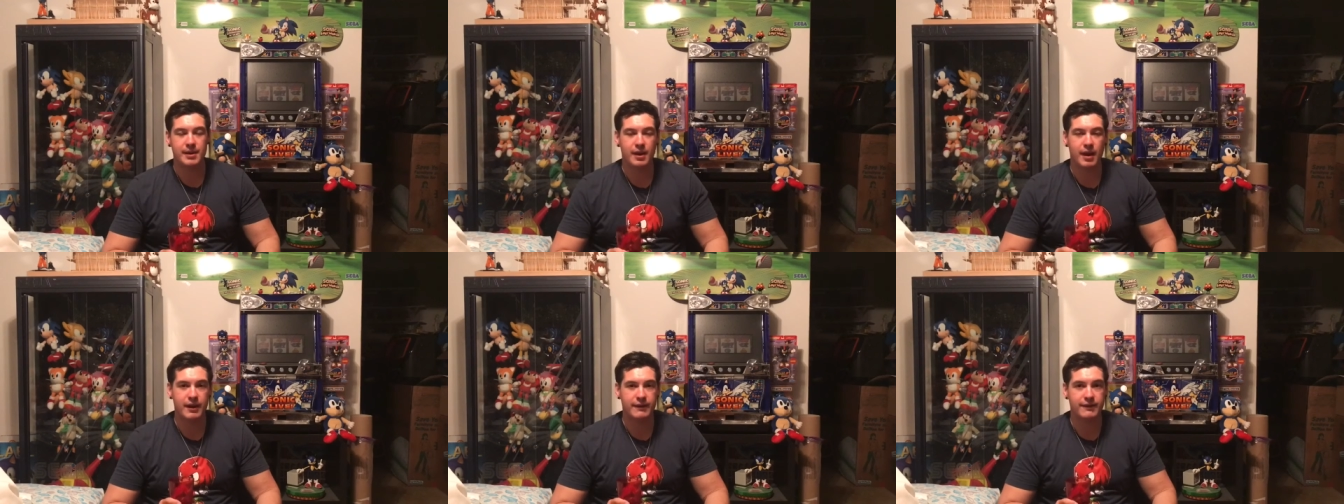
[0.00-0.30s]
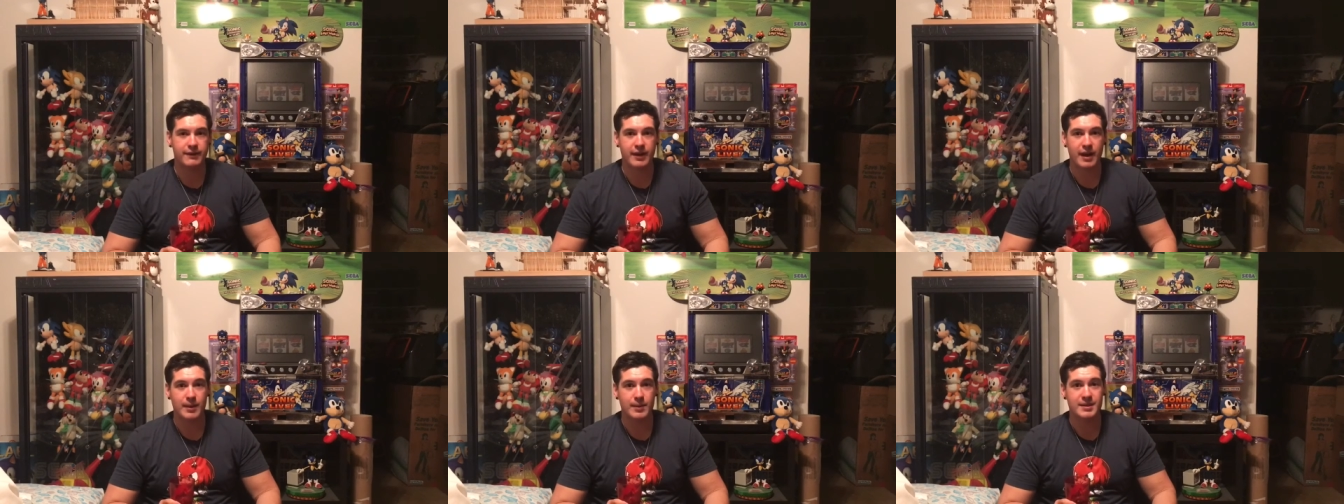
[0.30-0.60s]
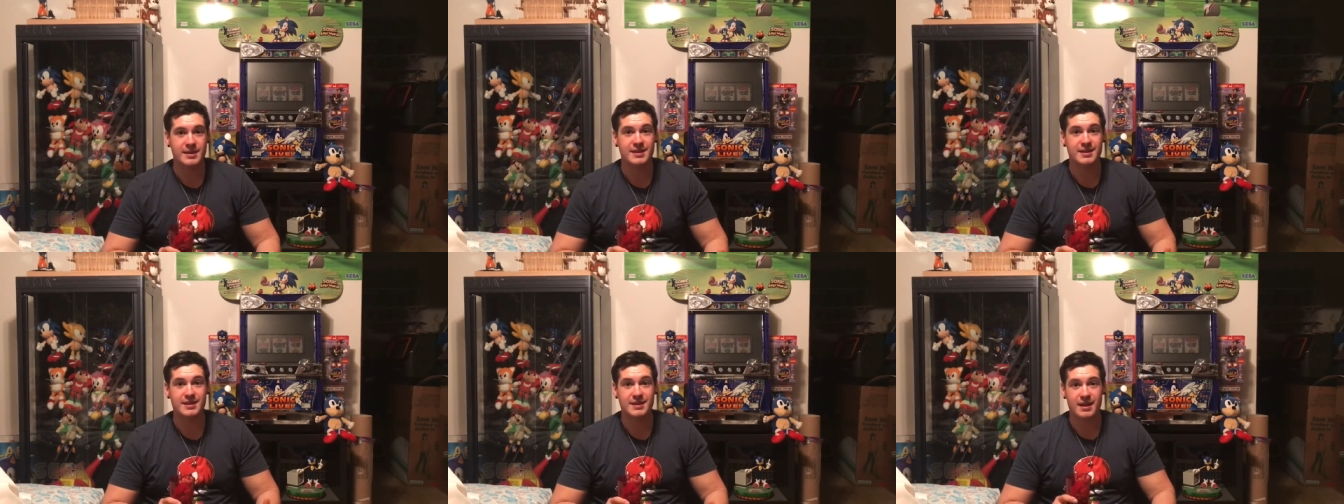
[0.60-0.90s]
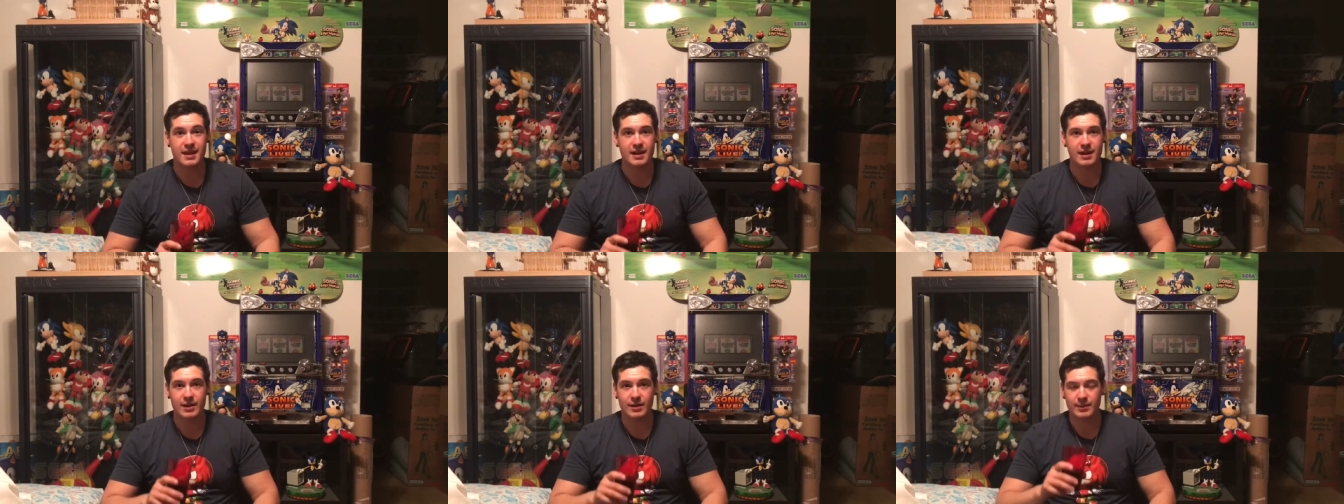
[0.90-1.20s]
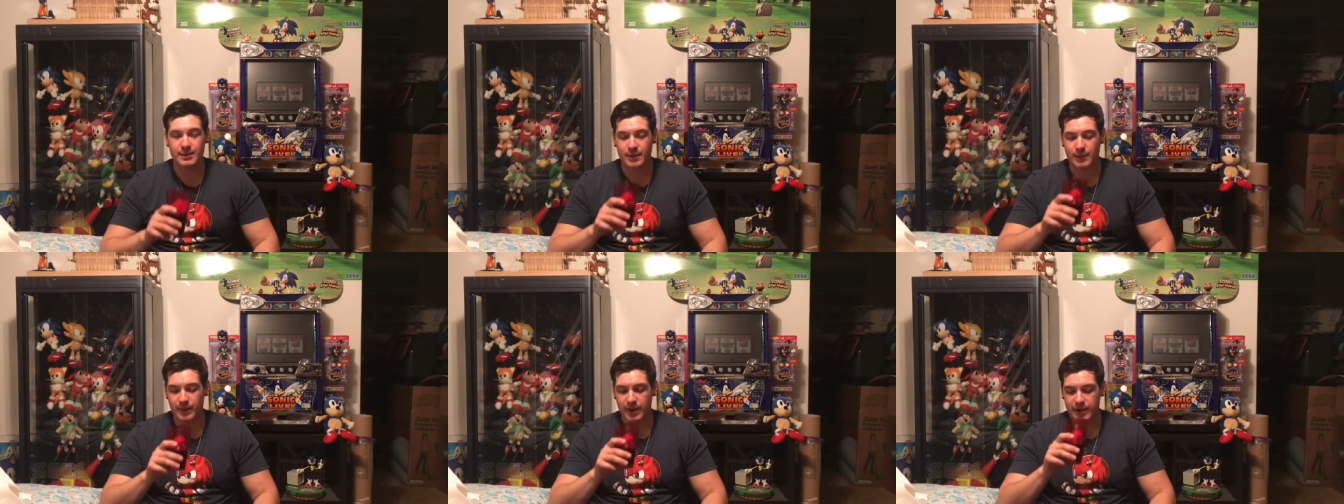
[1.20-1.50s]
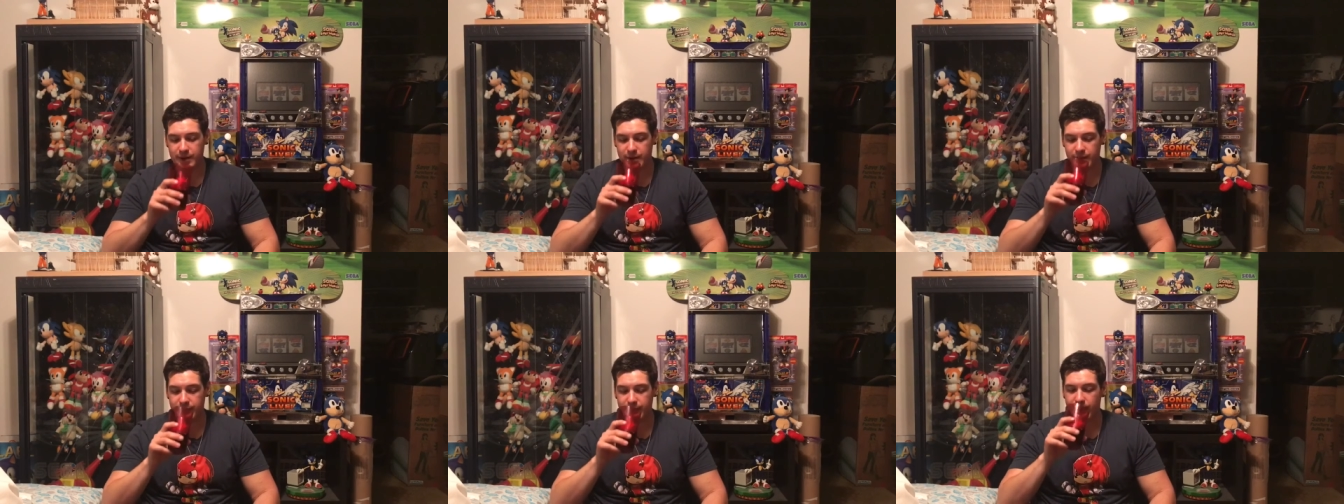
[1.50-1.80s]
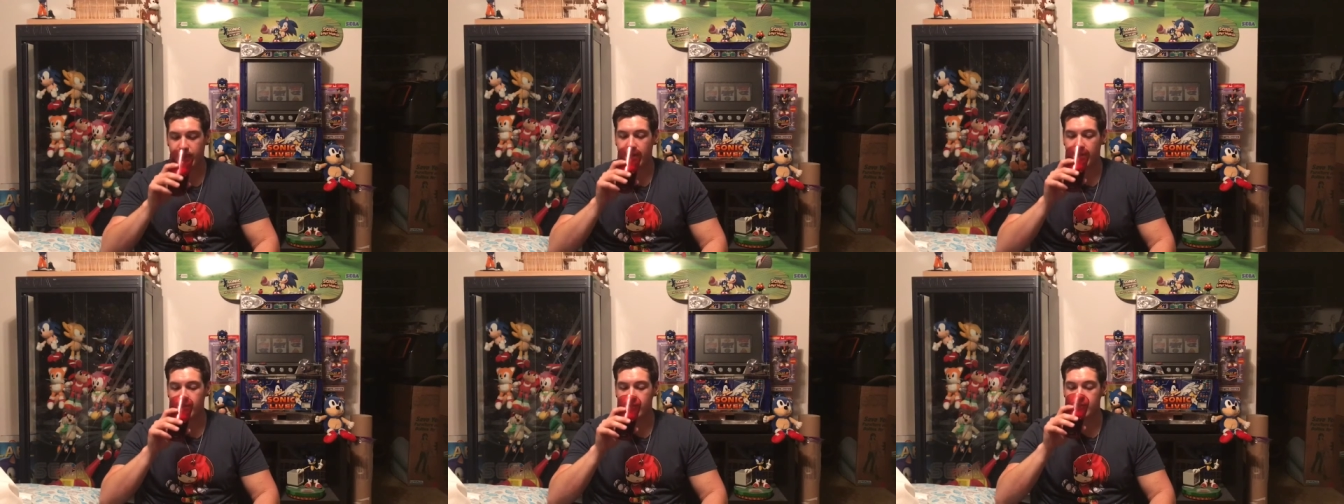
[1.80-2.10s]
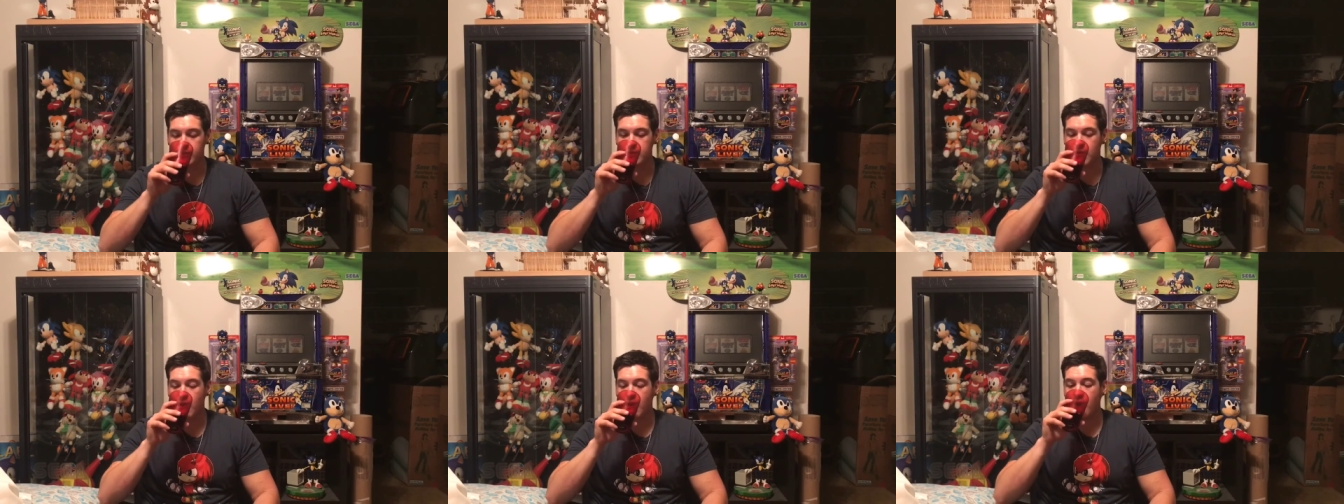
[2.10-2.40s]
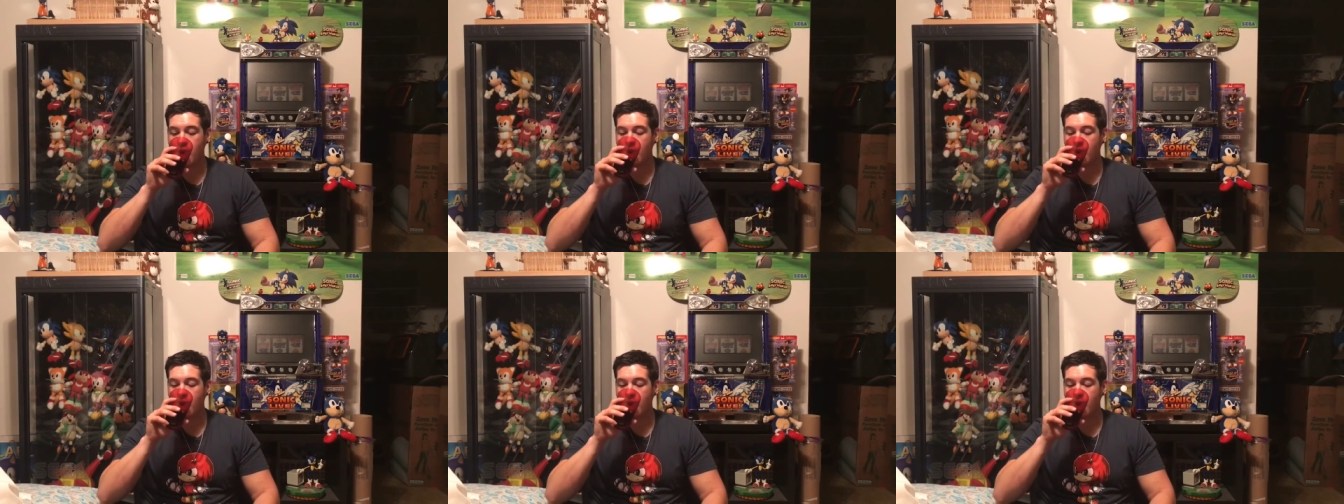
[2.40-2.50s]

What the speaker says: the line for that was insane. I would have been waiting there for hours.